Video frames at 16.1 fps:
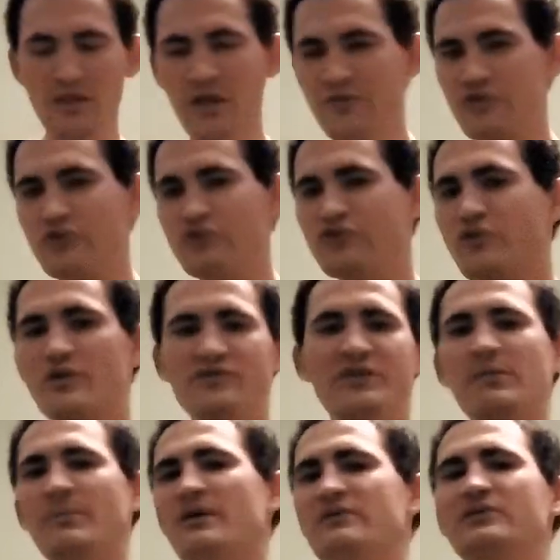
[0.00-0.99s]
to the stores, and
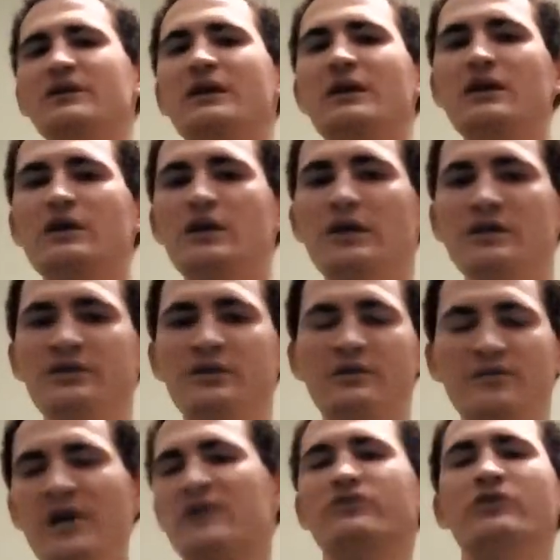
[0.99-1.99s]
they basically did a
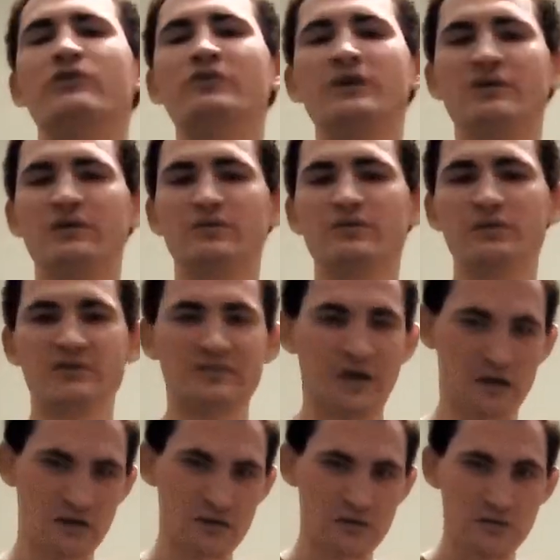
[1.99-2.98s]
factory re
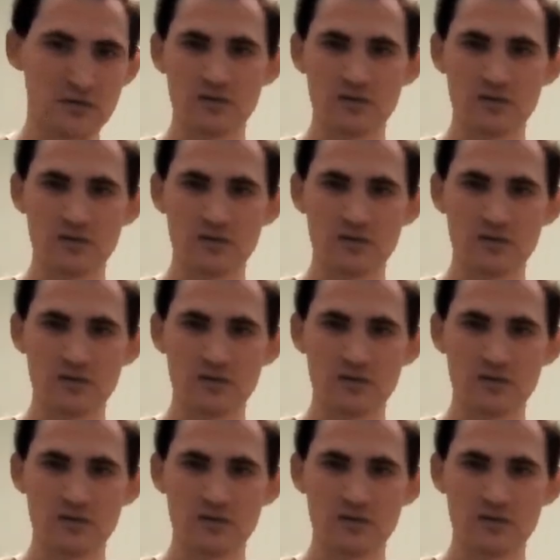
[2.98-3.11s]
reset.